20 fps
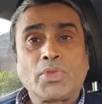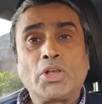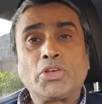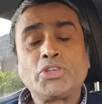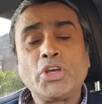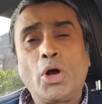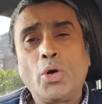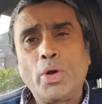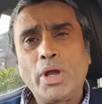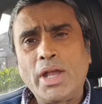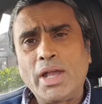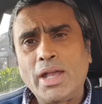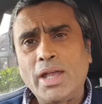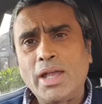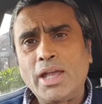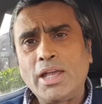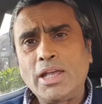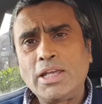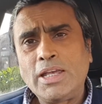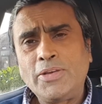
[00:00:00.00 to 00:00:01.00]
So
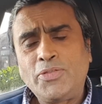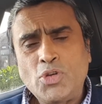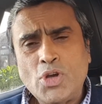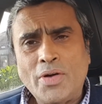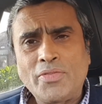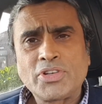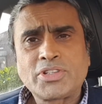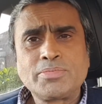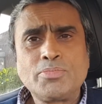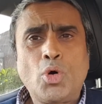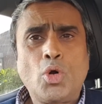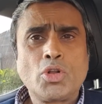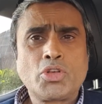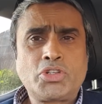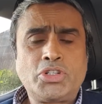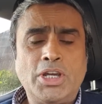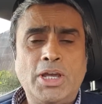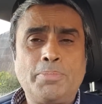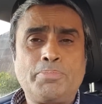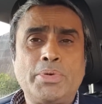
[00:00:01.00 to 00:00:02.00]
if you have a small
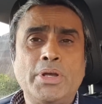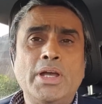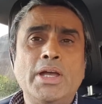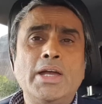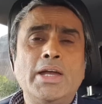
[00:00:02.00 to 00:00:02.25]
chip,